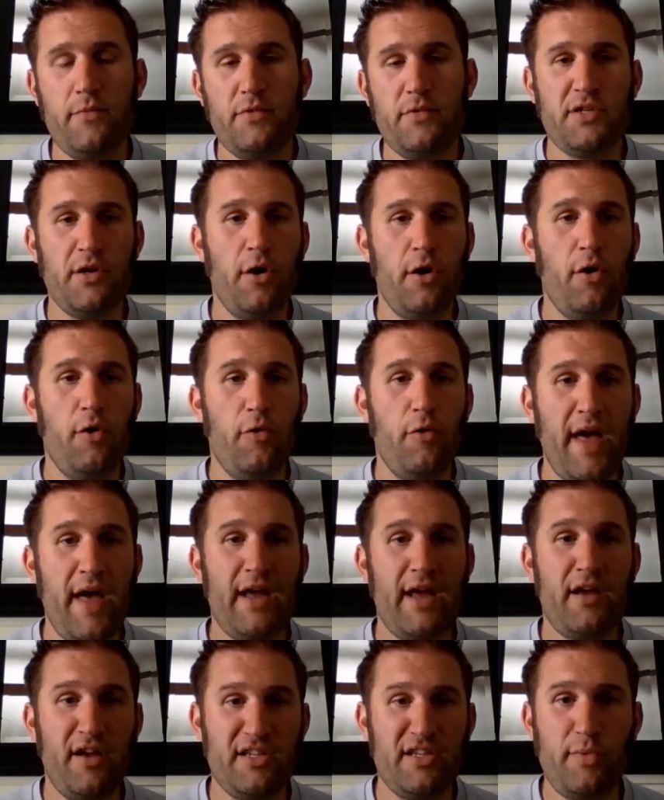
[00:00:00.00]
So
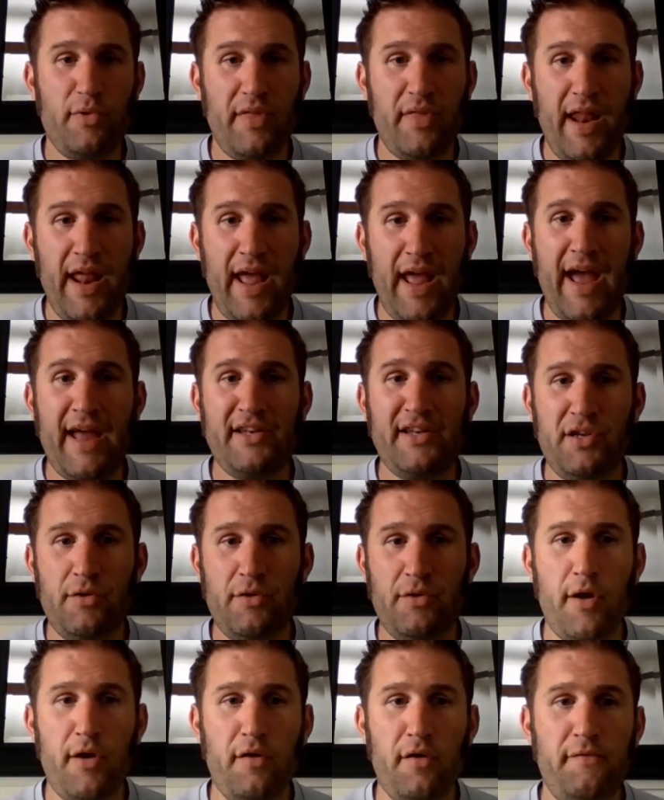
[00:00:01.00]
that customer that had
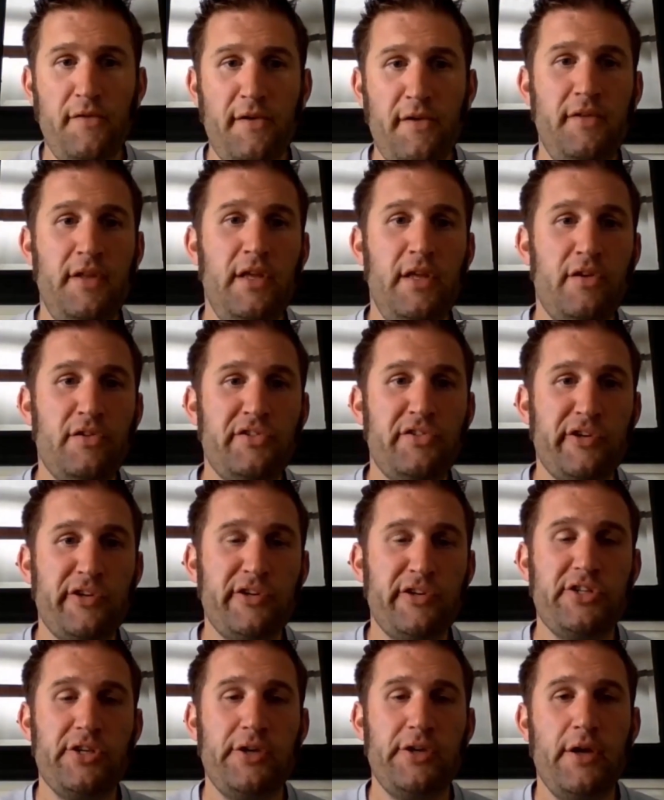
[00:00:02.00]
250
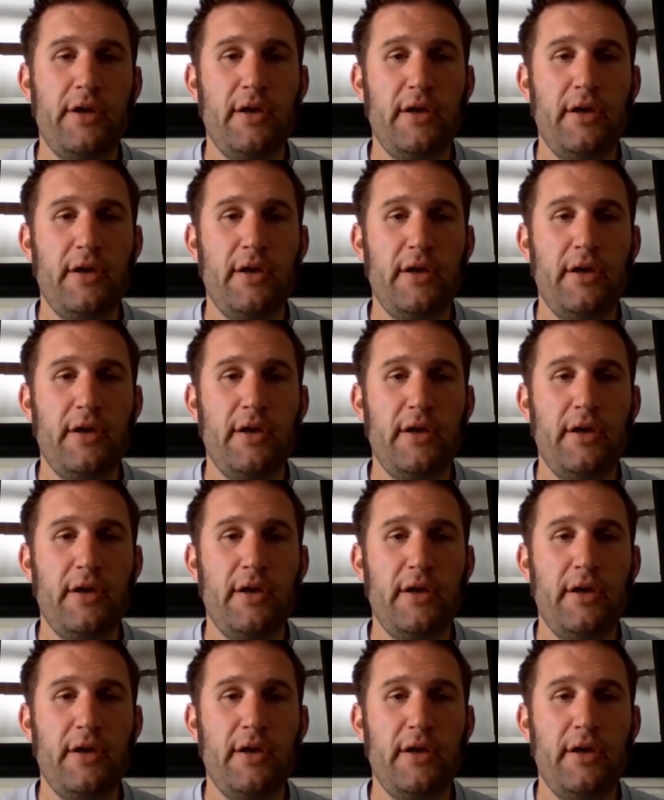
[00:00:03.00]
users,